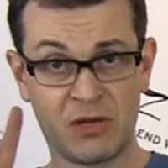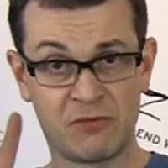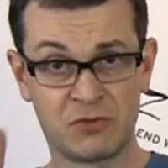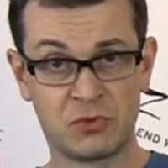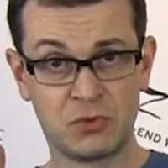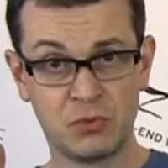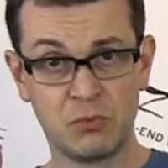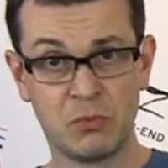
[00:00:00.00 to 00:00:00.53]
to have
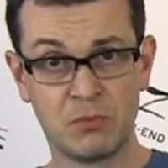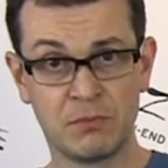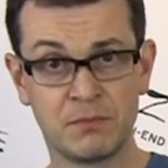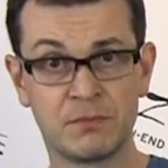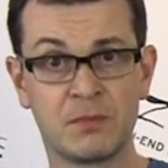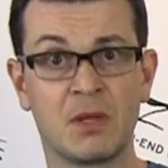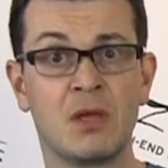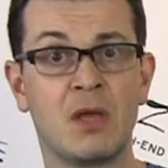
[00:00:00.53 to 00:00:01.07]
2
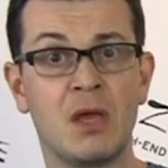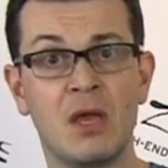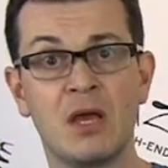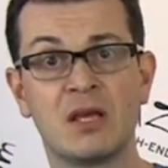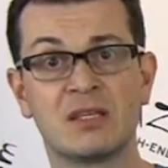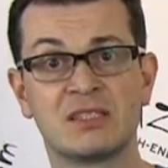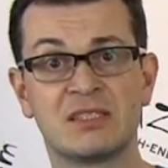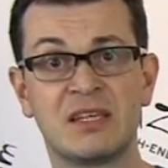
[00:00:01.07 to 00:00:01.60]

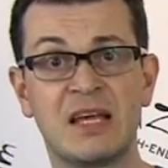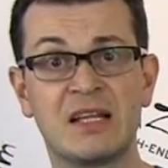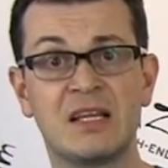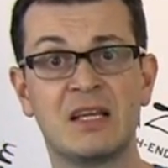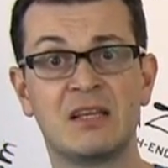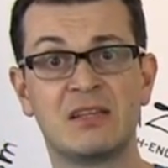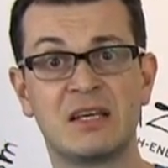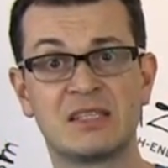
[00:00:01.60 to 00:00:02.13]

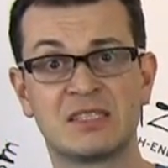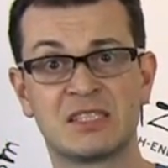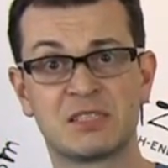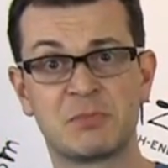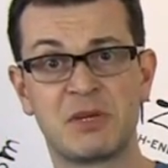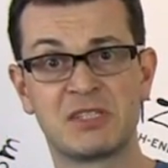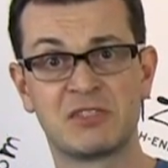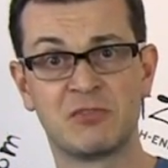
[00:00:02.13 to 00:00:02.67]
slightly less
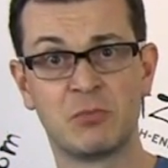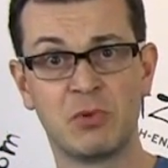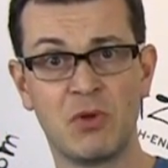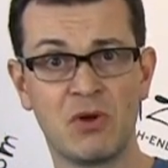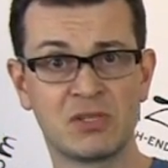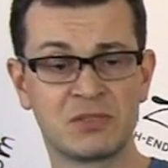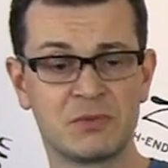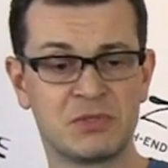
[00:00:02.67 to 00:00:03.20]
expensive
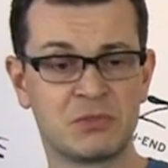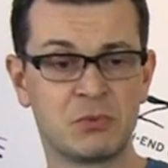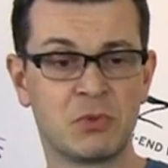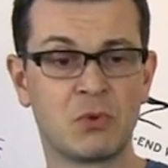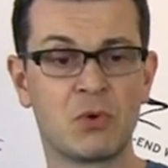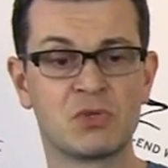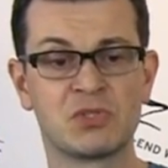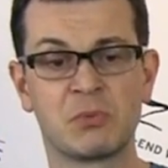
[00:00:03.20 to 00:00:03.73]
blocks which
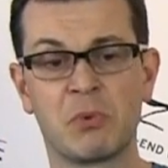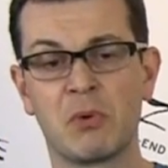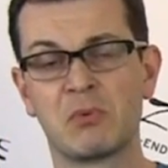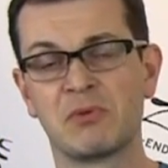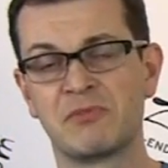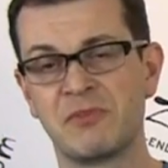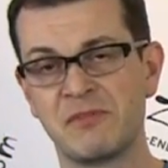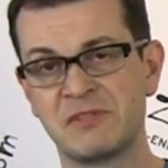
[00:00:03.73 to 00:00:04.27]
will cost you
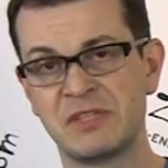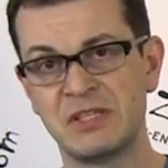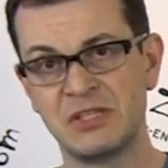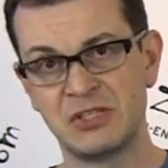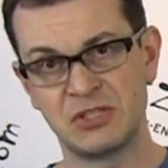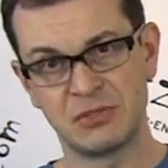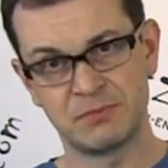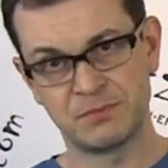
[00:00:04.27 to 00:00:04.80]
probably 50
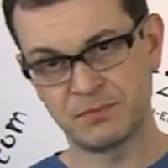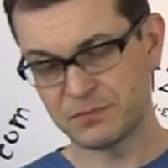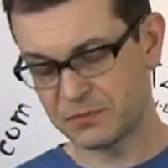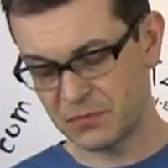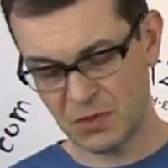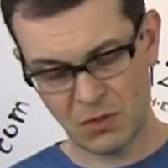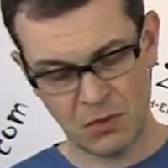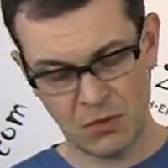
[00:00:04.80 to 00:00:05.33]
each
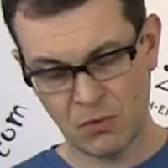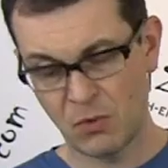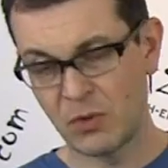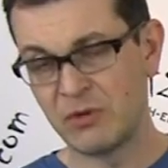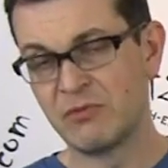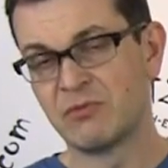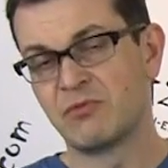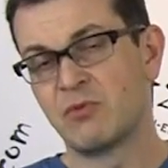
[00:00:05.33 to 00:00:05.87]

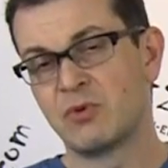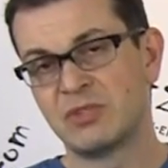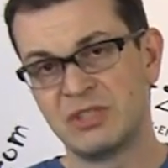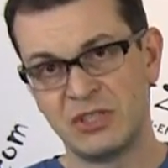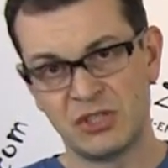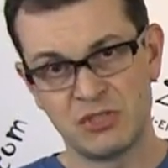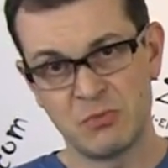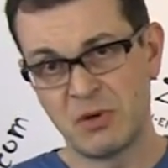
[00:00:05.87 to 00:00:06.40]
or even
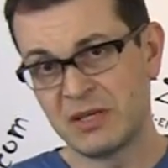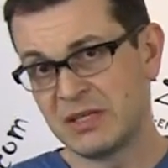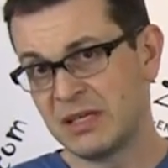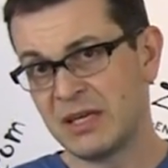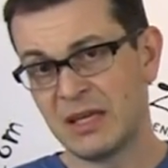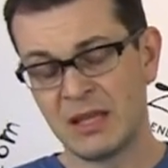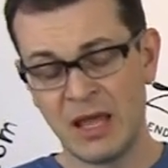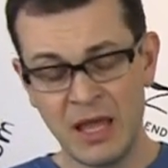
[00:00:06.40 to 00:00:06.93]
40 each but
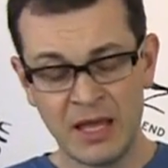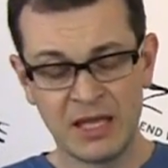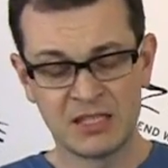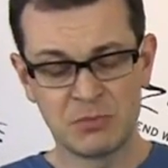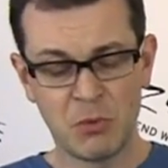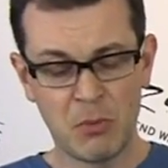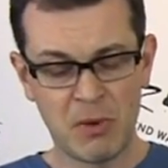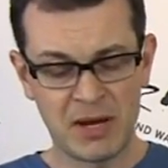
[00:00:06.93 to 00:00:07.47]
again
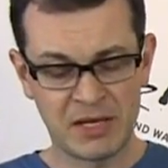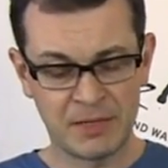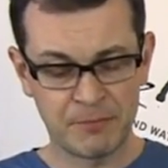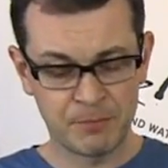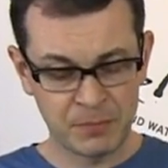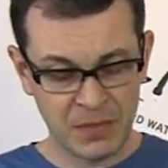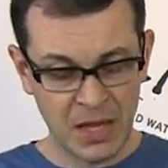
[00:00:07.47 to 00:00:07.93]
it's more money